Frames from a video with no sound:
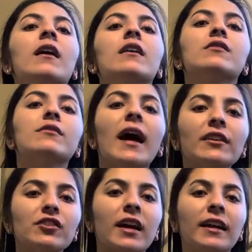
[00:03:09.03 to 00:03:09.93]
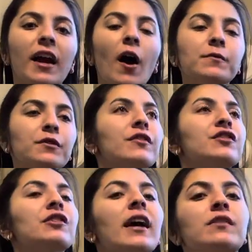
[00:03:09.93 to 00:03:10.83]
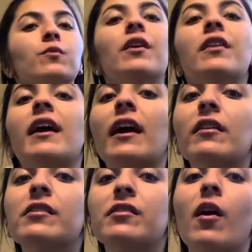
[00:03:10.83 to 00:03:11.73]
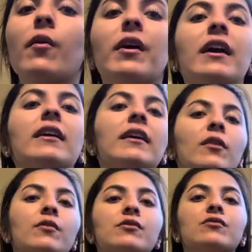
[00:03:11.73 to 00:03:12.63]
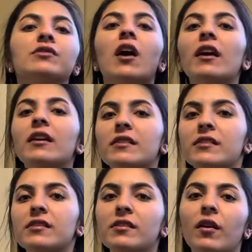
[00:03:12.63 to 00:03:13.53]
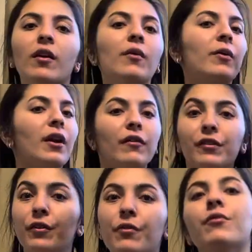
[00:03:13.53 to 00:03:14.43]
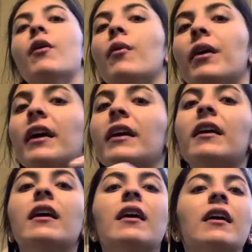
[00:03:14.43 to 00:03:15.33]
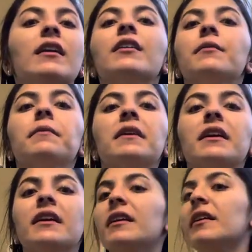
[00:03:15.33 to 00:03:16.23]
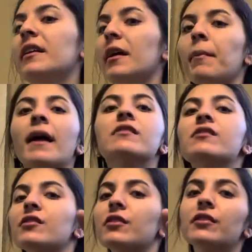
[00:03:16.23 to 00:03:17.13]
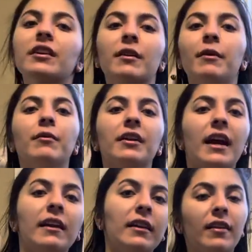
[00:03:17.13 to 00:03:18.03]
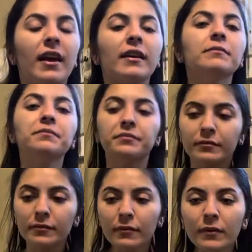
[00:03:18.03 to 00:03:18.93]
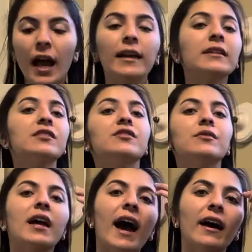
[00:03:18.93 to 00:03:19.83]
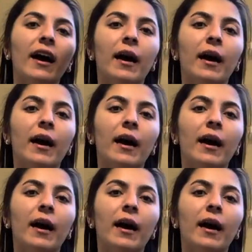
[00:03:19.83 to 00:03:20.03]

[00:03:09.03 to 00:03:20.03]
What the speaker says: So that just kind of helps you visualize where the air is going. Those are darts or whatever you're throwing. Could be a pencil, it could be really anything. I like to do that.